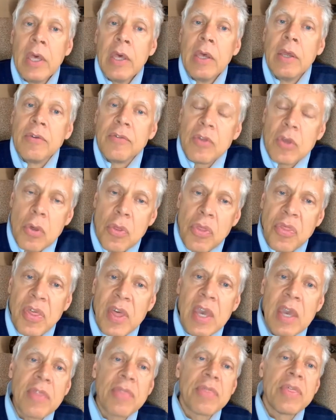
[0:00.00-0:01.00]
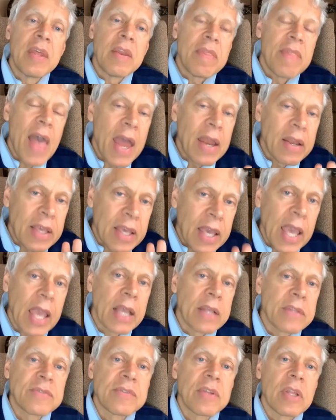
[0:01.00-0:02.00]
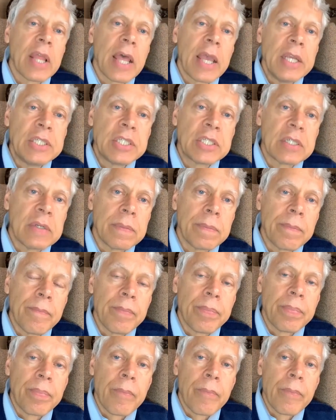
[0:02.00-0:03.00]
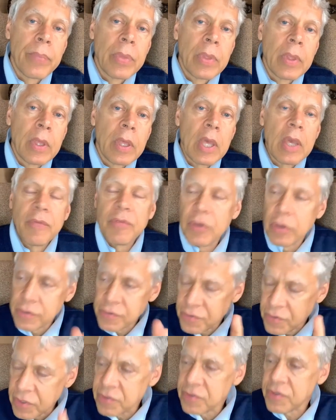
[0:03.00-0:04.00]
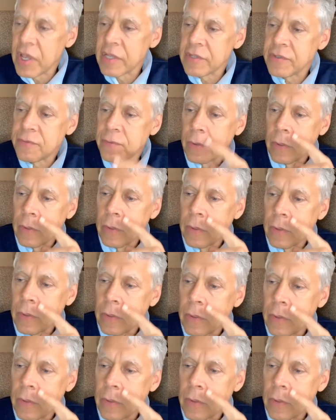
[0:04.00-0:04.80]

Do you think that that cancellation, if you're successful,